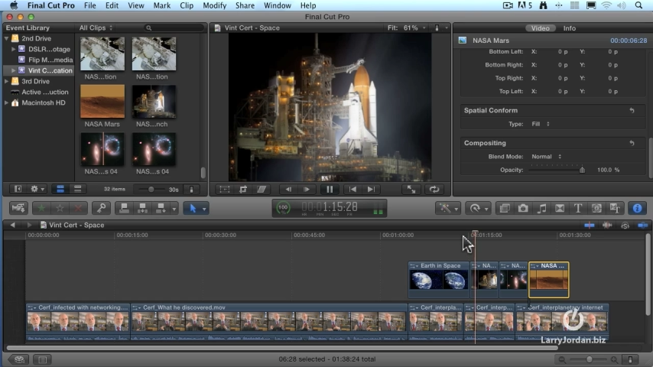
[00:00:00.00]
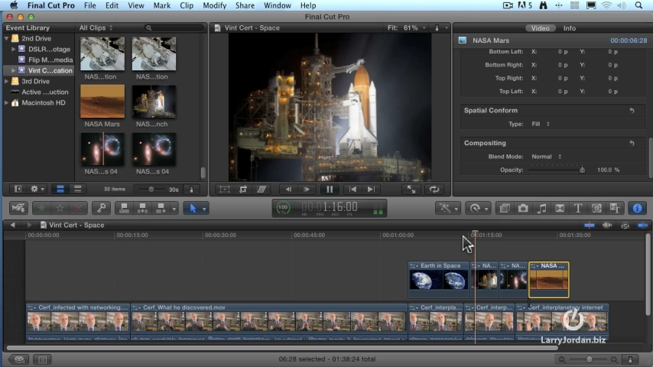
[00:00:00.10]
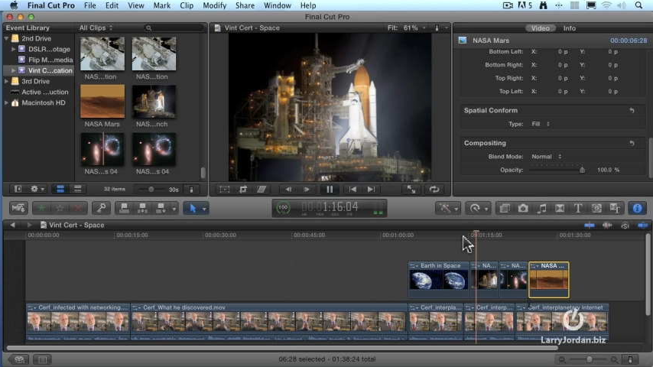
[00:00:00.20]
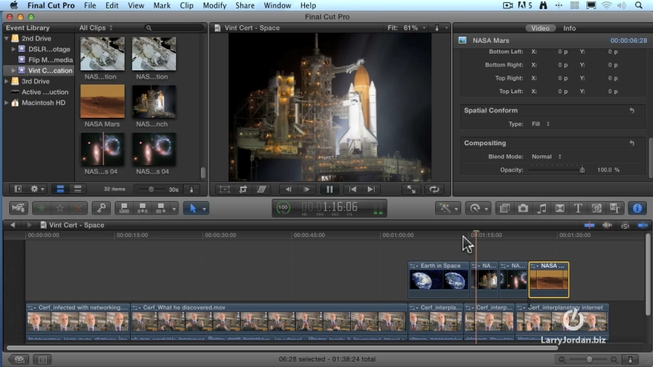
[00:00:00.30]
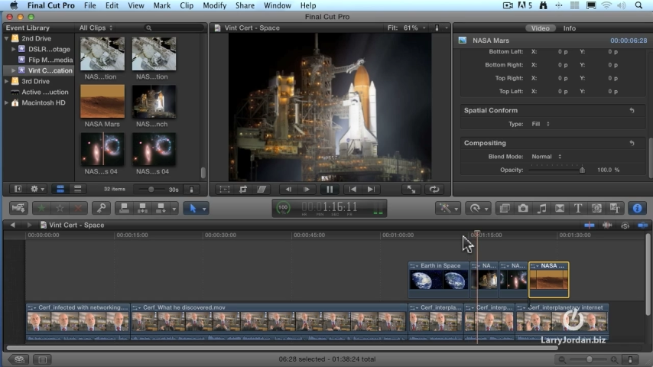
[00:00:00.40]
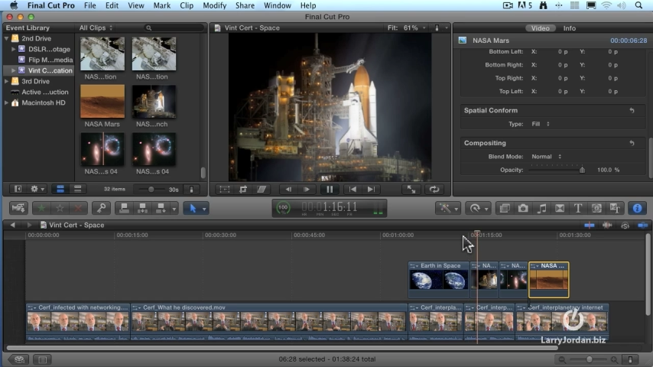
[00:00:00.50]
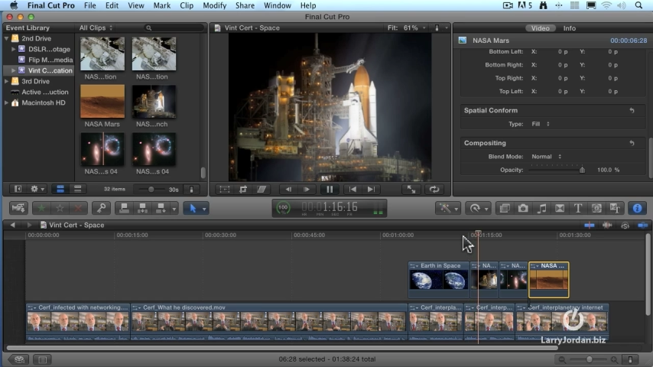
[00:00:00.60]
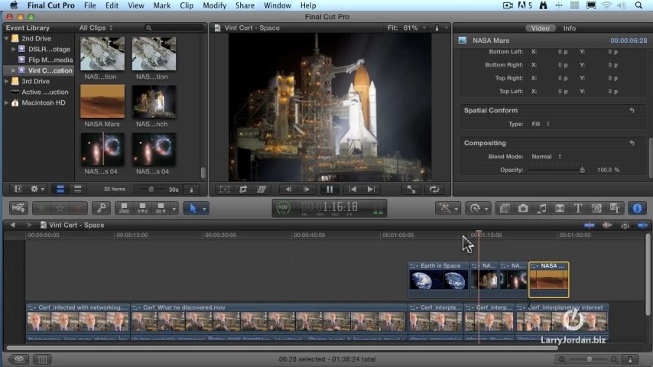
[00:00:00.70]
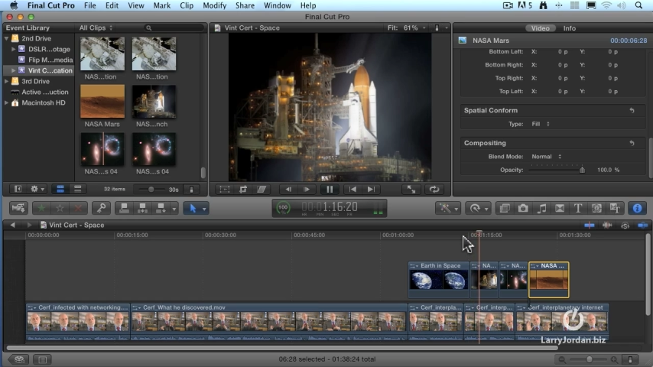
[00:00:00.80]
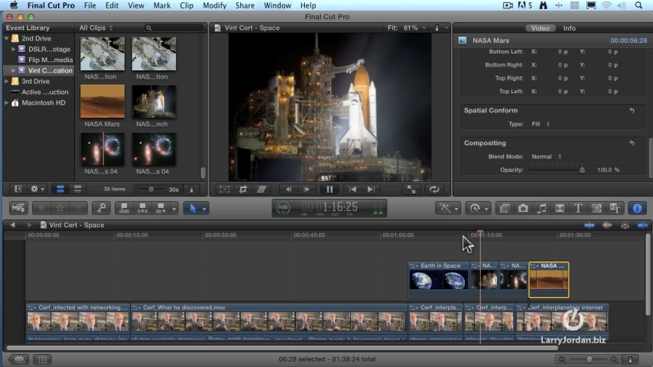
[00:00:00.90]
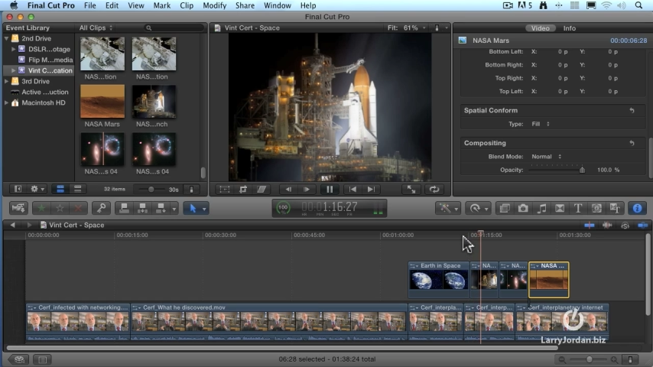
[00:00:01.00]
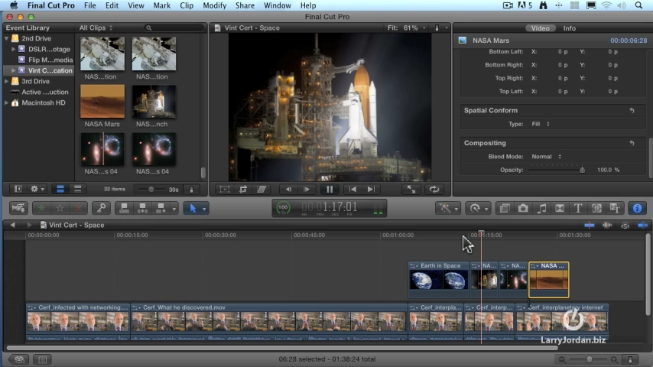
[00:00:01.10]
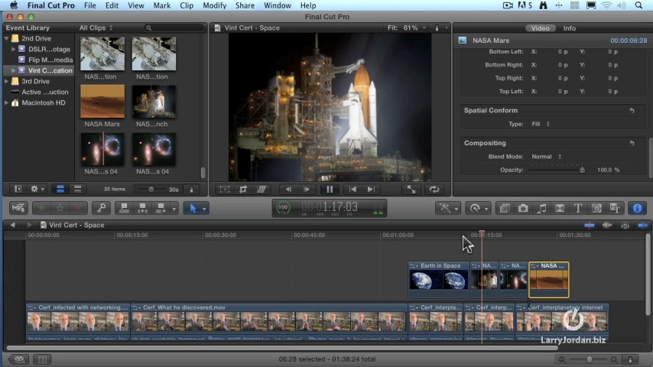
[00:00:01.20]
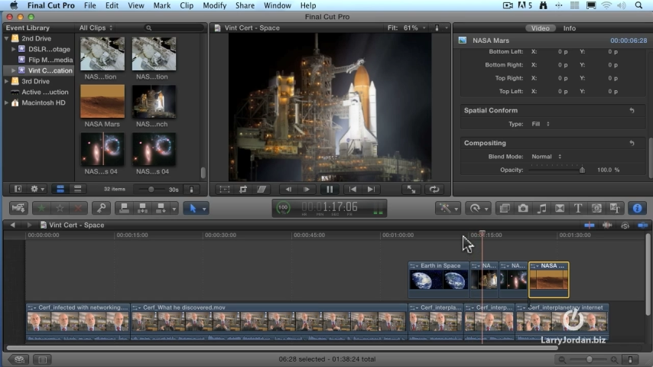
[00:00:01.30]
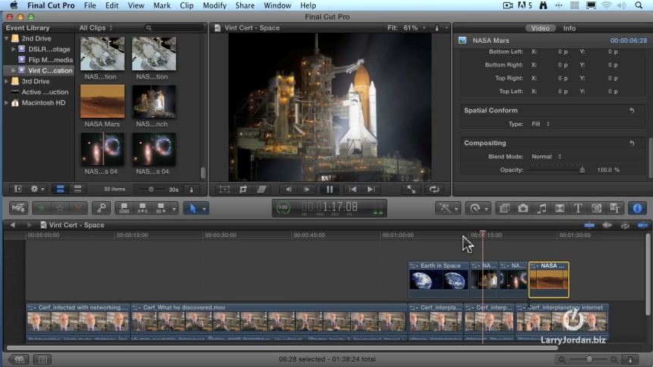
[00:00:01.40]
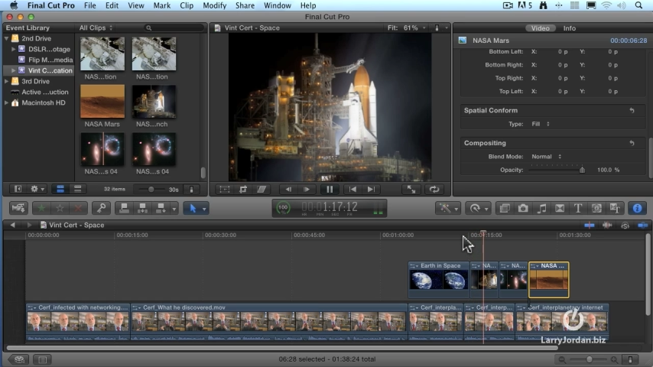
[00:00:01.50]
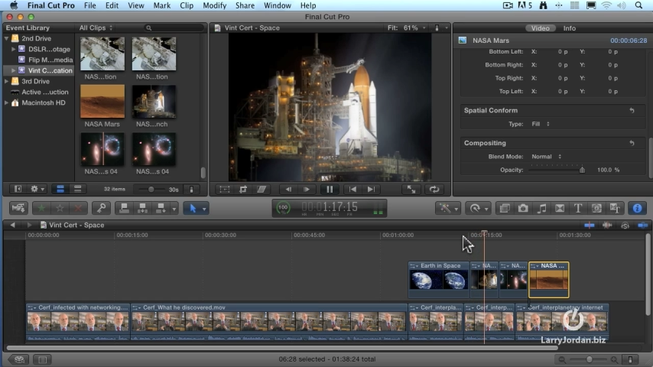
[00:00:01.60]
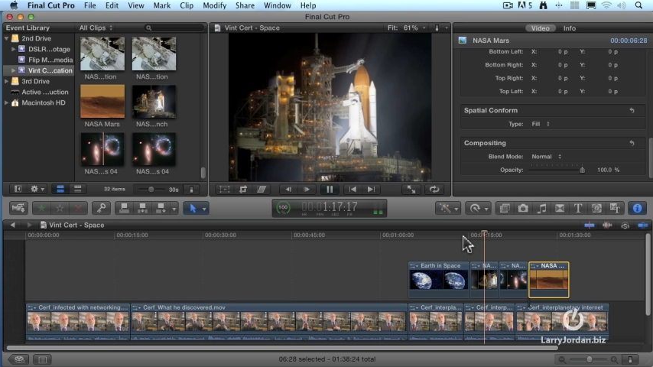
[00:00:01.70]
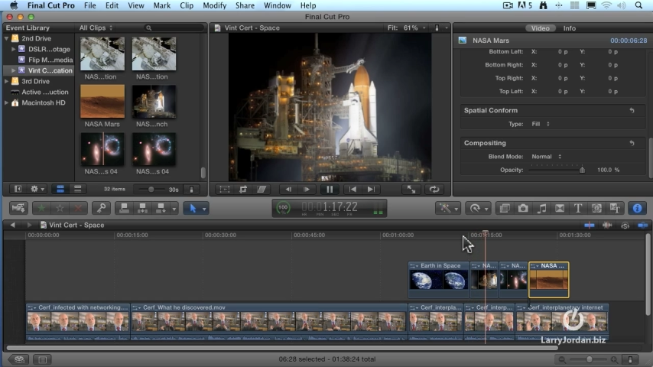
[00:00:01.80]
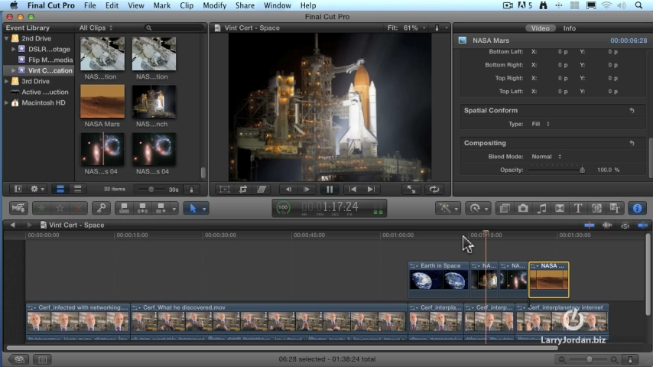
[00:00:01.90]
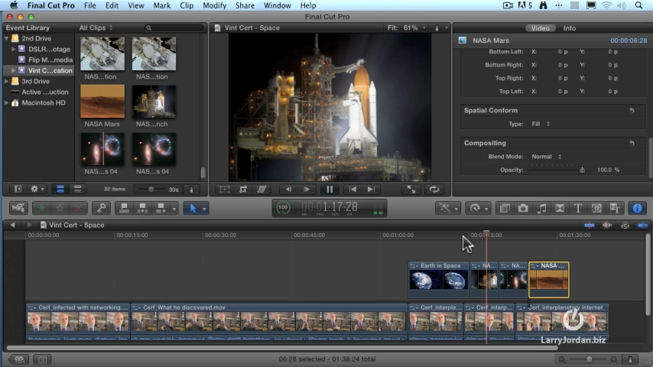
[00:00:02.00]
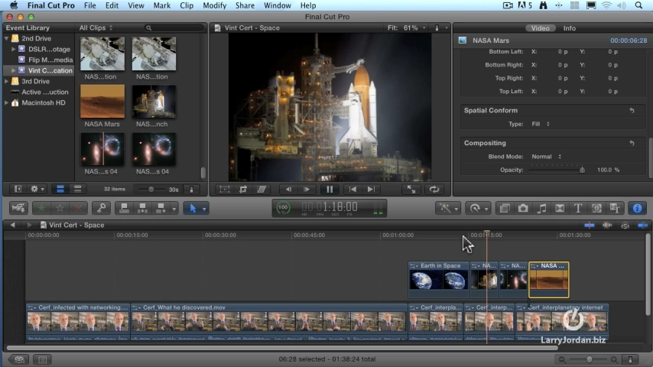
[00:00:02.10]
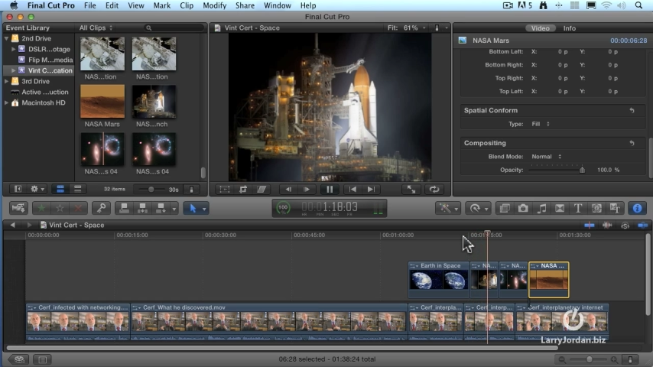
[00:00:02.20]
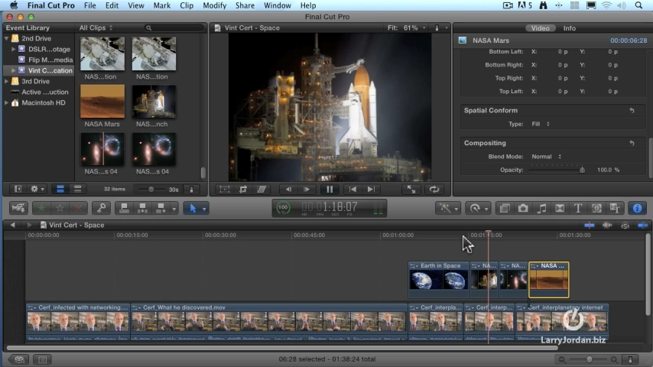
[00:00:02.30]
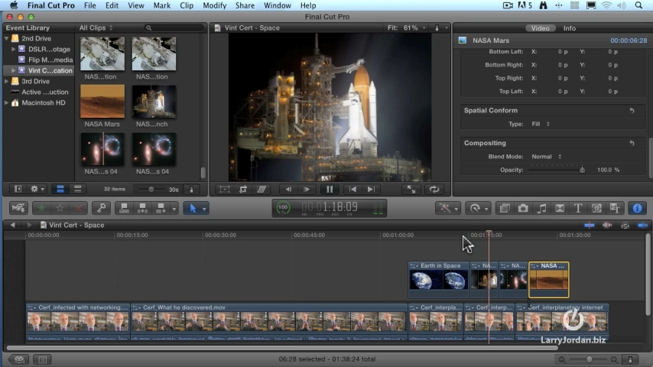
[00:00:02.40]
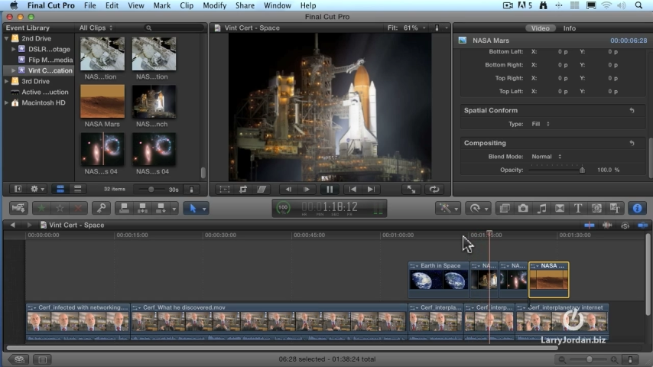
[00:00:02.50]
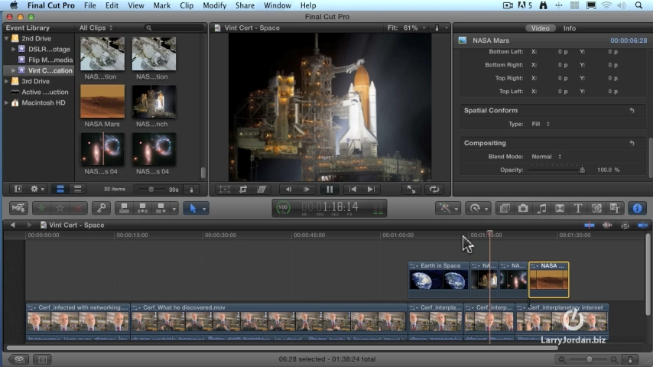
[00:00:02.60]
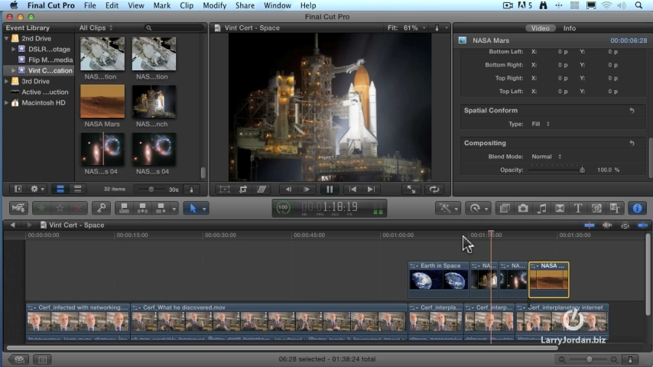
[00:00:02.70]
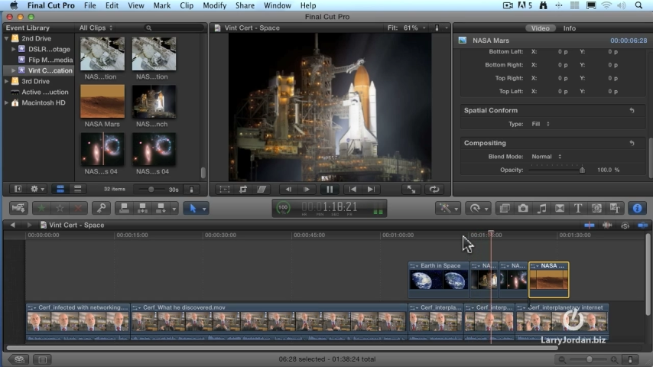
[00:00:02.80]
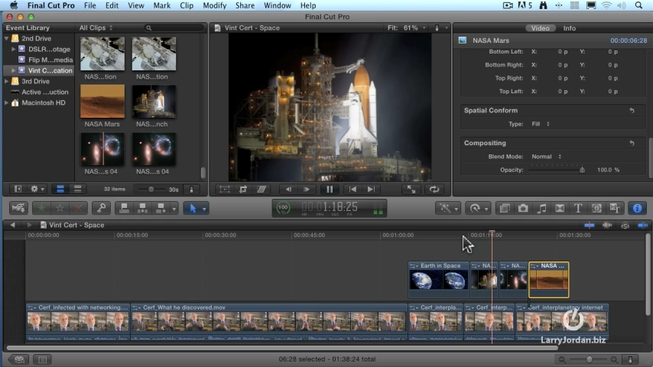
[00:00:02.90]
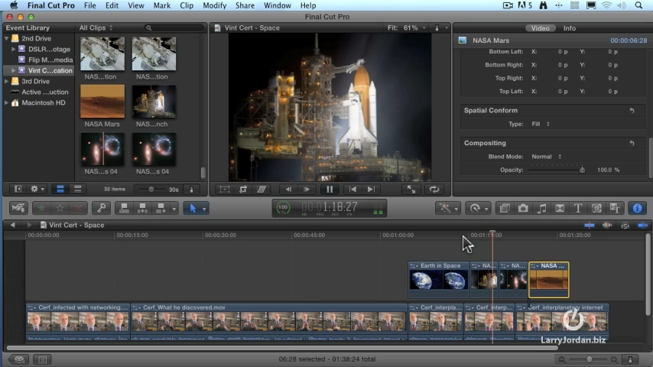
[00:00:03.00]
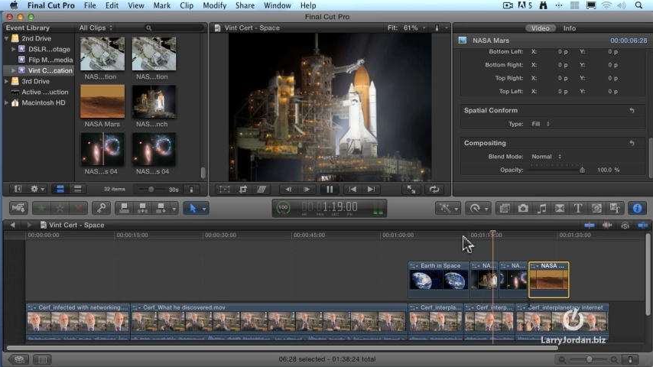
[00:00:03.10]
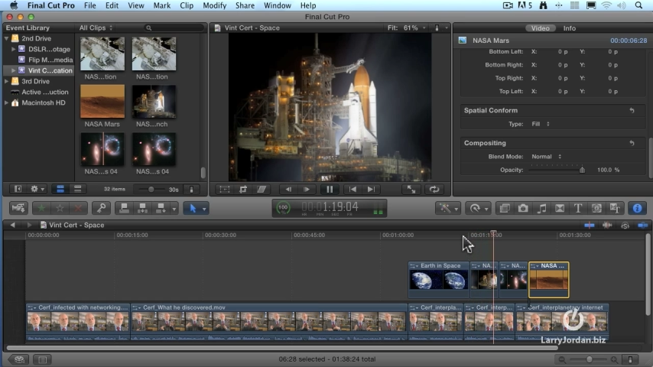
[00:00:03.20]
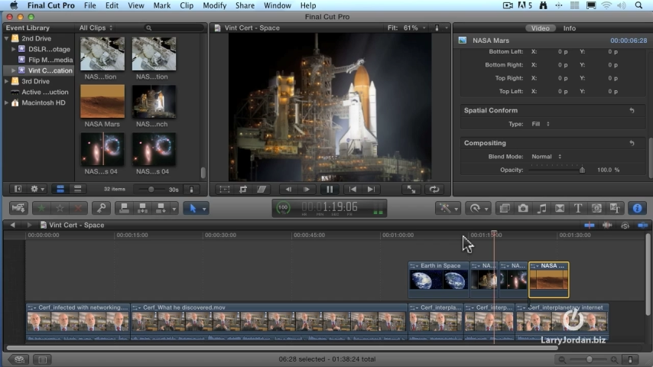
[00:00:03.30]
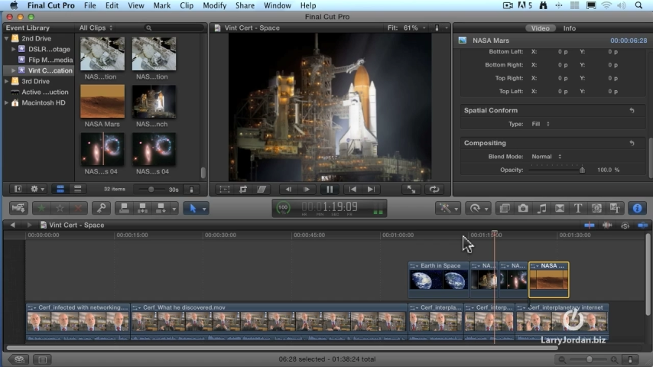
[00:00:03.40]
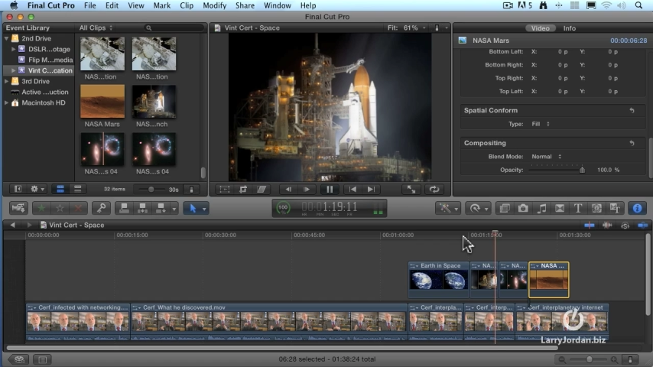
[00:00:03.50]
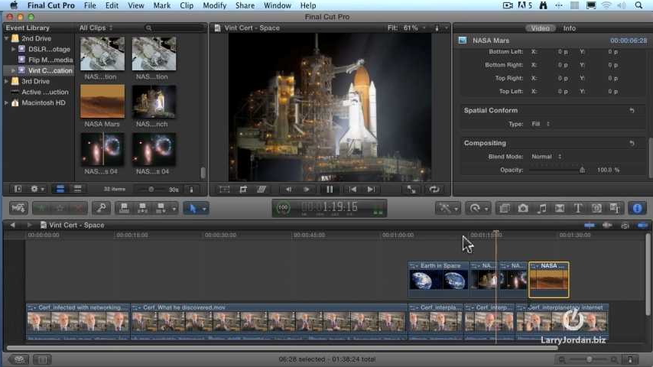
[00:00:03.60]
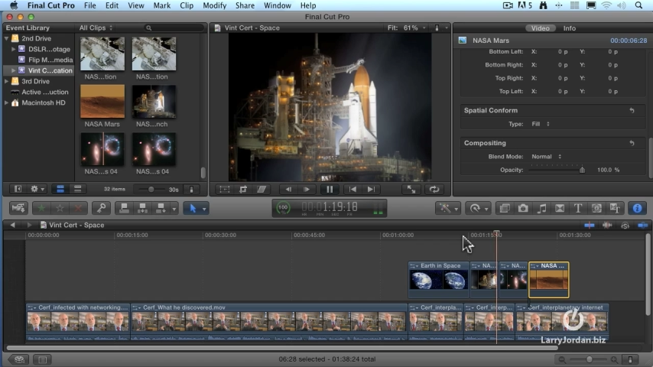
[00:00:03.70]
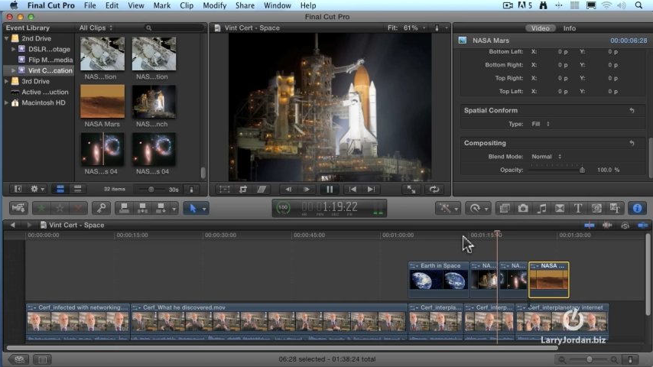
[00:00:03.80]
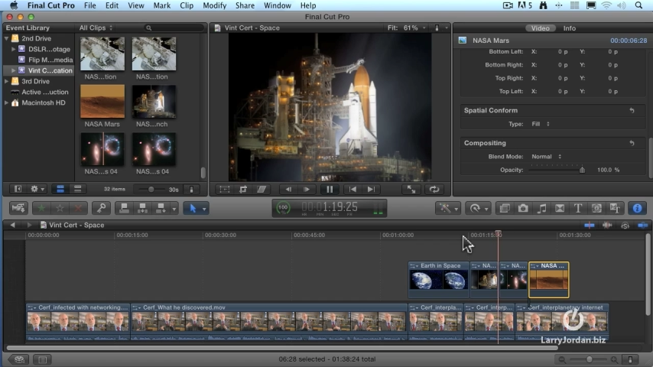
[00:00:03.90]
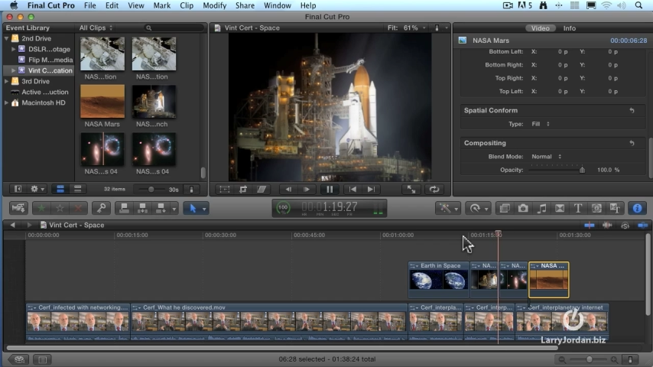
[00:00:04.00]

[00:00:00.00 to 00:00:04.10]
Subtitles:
No face is visible, so there are no lips to read.